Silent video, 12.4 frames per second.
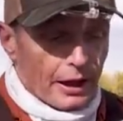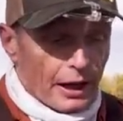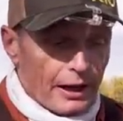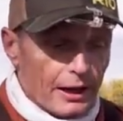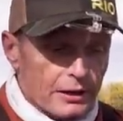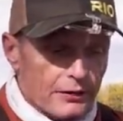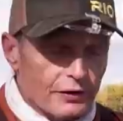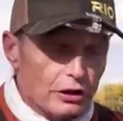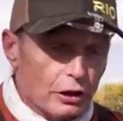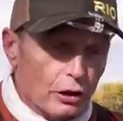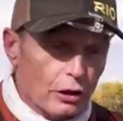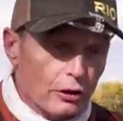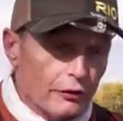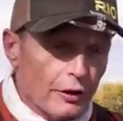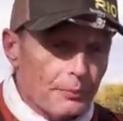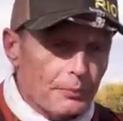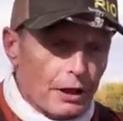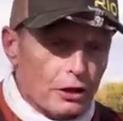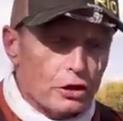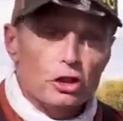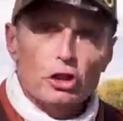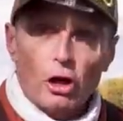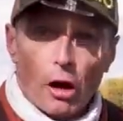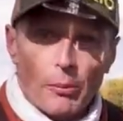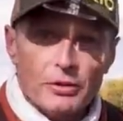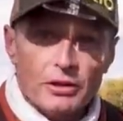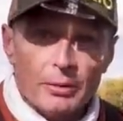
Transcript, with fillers: I like to fish a lot of stops